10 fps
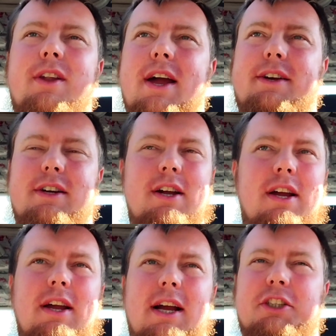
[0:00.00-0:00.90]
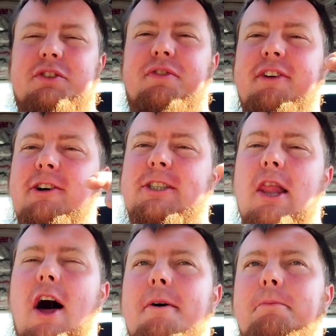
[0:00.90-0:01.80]
Like, it just feels a
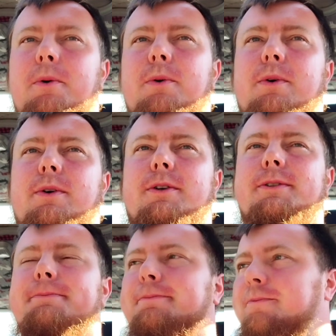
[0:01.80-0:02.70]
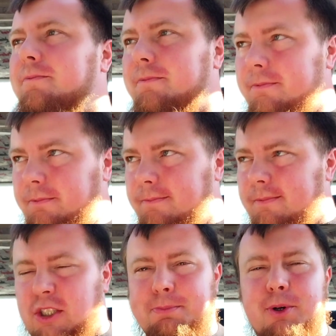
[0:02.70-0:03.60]
lot more
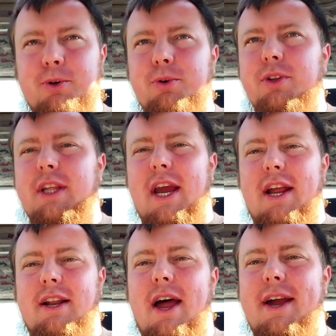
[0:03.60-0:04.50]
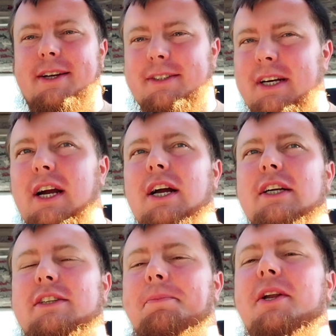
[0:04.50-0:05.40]
smooth and like
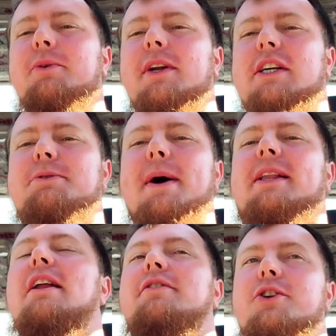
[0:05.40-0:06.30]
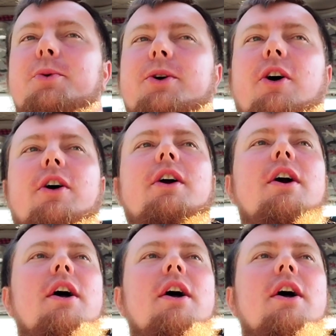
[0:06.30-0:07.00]
something you would expect out of a newer car.